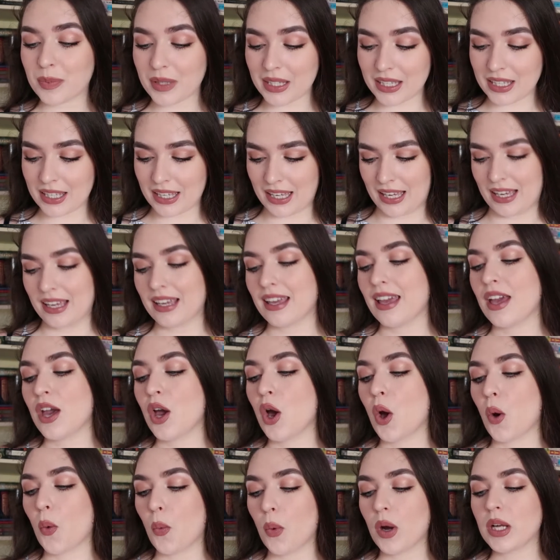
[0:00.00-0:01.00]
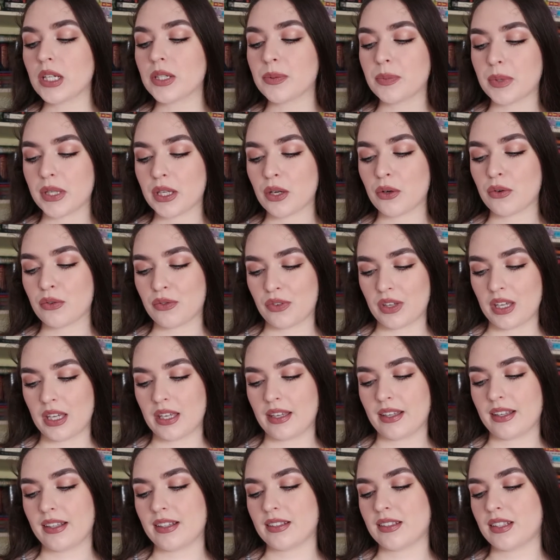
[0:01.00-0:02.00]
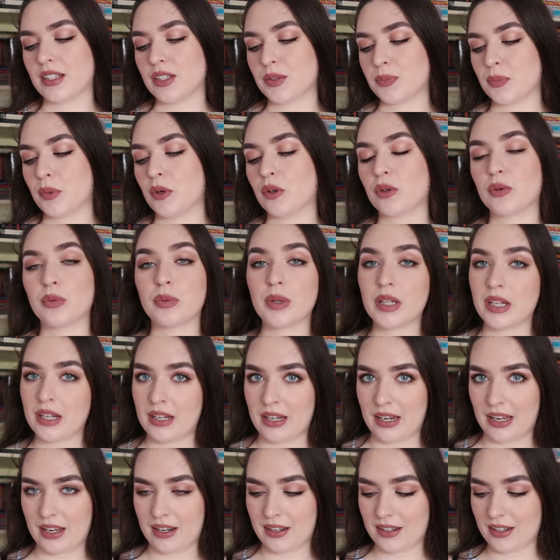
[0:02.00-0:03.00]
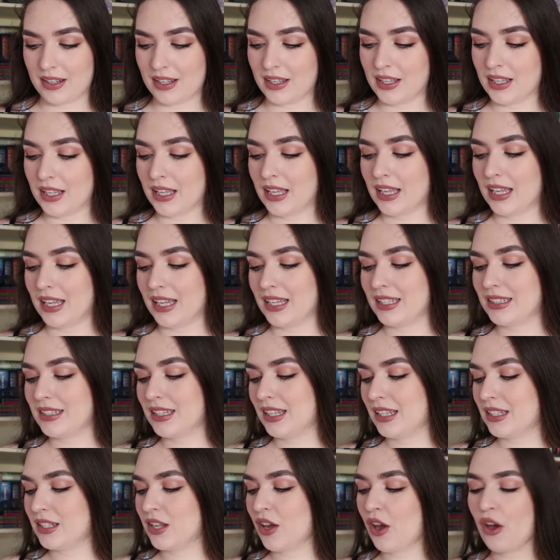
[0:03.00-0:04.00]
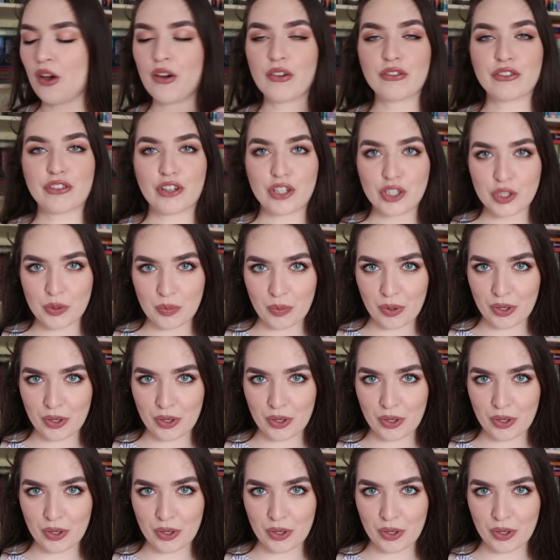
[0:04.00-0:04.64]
peeking, what POV is this book written in? Is it first